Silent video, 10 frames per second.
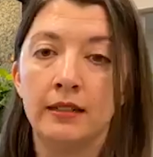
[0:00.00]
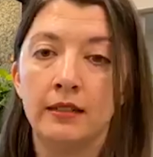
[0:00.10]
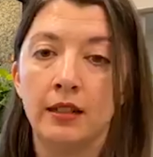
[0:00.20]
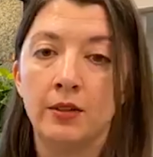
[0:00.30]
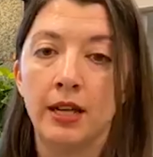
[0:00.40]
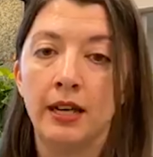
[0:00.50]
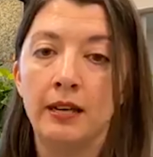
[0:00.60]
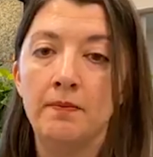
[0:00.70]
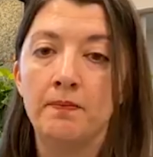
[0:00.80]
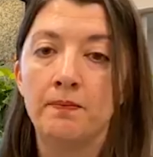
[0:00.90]
Okay,
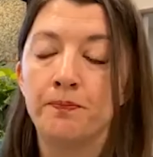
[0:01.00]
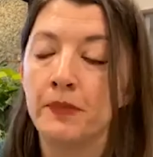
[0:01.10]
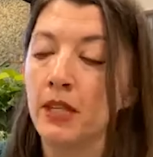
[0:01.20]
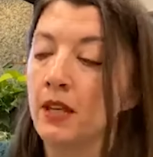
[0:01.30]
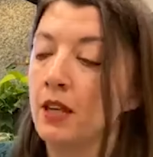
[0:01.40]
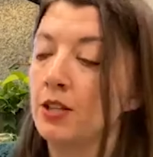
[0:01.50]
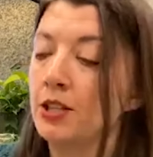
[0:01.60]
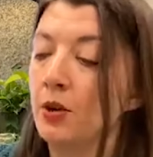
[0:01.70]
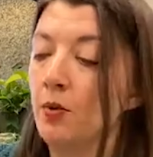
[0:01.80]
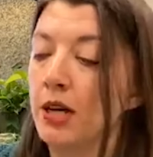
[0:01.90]
so
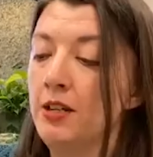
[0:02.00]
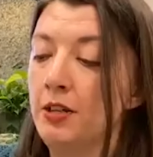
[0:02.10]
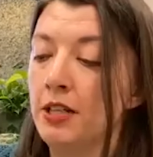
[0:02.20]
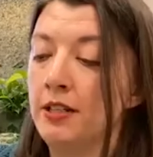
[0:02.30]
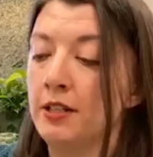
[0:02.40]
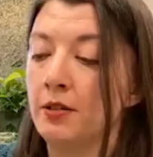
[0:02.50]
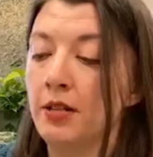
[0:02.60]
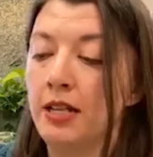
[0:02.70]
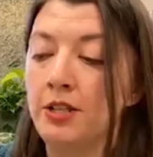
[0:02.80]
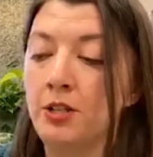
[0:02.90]
what you can do
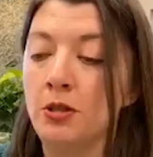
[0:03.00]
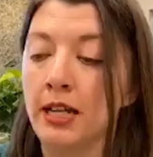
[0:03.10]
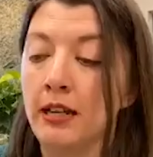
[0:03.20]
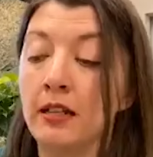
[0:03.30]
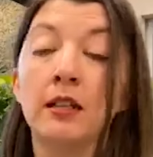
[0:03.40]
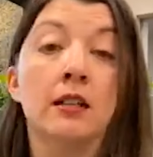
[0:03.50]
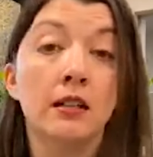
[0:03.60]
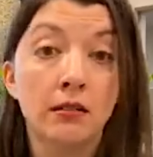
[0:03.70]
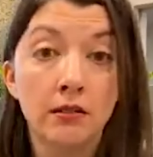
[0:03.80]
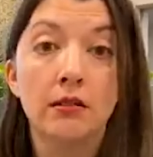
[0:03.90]
is you can
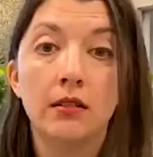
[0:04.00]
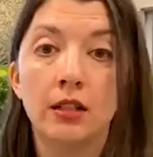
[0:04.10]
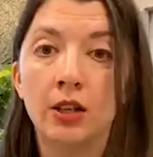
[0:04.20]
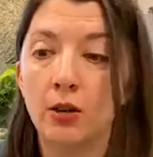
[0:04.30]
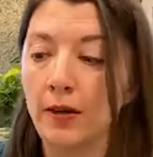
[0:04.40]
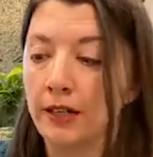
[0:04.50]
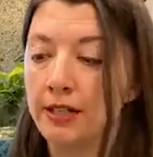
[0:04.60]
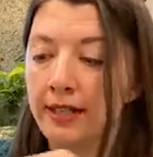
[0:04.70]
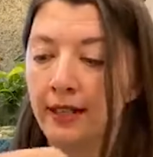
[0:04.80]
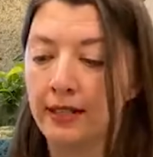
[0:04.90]
go around a
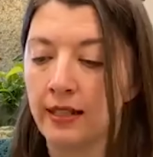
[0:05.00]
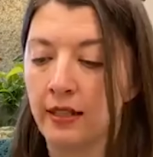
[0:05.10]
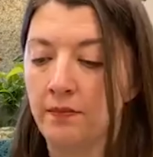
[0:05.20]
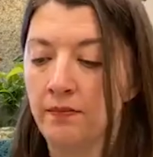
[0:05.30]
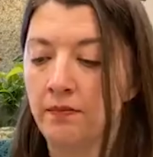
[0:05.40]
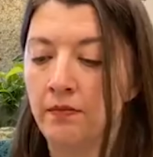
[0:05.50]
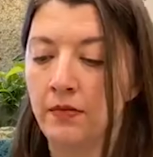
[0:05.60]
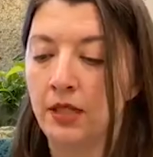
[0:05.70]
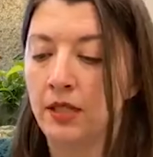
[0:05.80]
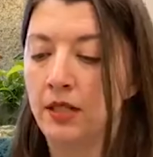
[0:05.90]
second time,
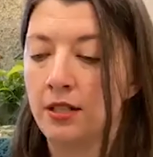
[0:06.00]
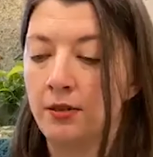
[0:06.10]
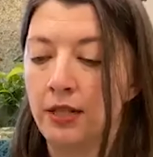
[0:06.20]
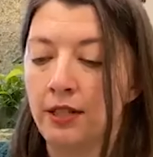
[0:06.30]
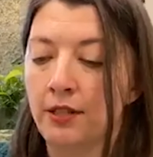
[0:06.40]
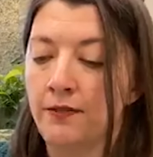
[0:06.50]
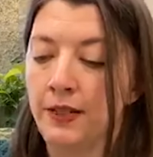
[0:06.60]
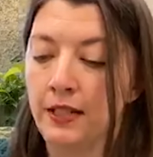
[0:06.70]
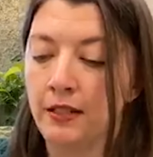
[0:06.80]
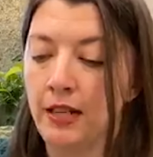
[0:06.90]
so another
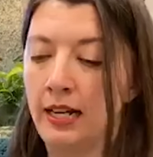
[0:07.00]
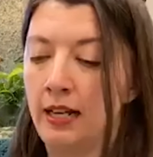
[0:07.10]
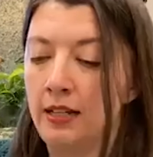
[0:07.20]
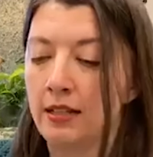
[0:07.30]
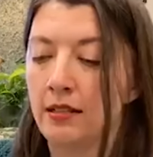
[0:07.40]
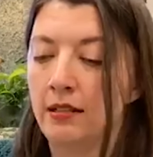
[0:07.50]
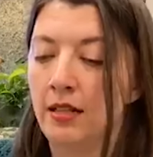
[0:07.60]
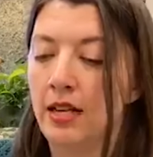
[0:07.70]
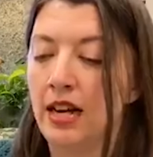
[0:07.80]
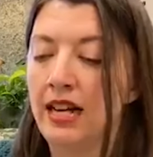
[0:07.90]
figure eight,
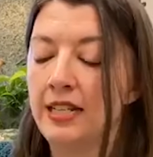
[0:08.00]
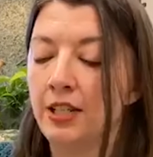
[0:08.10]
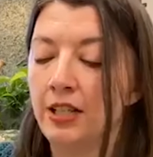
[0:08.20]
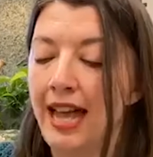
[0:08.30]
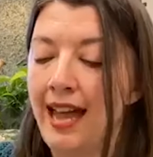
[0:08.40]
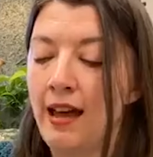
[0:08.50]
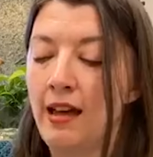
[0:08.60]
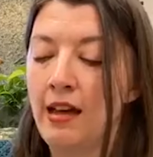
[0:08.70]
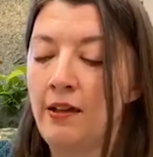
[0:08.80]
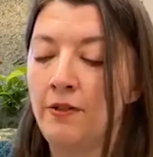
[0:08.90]
until
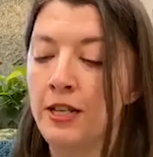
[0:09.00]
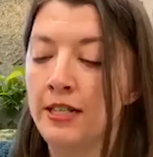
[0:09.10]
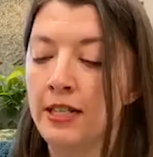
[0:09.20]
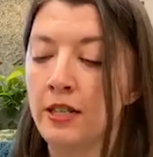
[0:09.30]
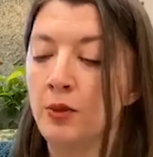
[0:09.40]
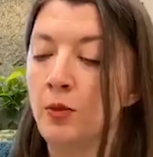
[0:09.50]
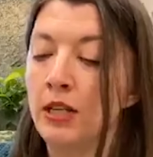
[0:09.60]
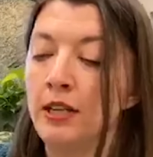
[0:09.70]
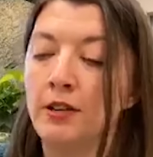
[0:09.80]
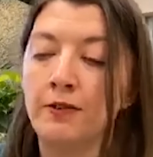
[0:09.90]
every single one of
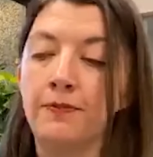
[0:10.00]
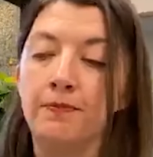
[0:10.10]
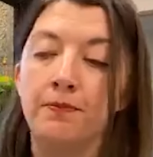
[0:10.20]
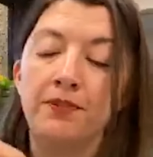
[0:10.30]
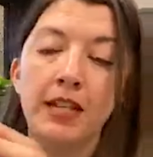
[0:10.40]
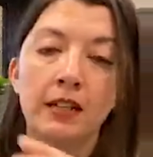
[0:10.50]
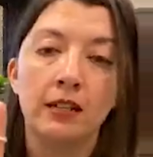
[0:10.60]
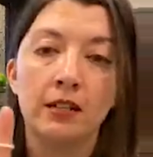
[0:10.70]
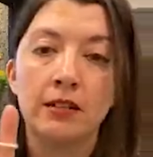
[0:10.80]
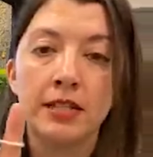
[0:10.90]
your
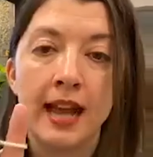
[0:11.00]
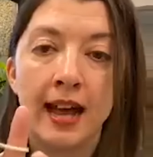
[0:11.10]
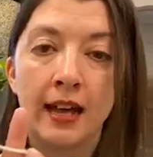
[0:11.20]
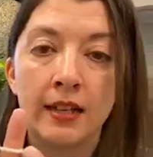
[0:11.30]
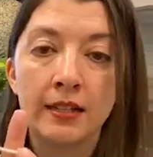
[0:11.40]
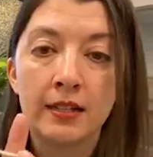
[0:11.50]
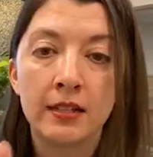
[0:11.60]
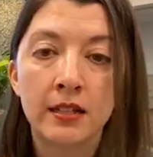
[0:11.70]
fingers has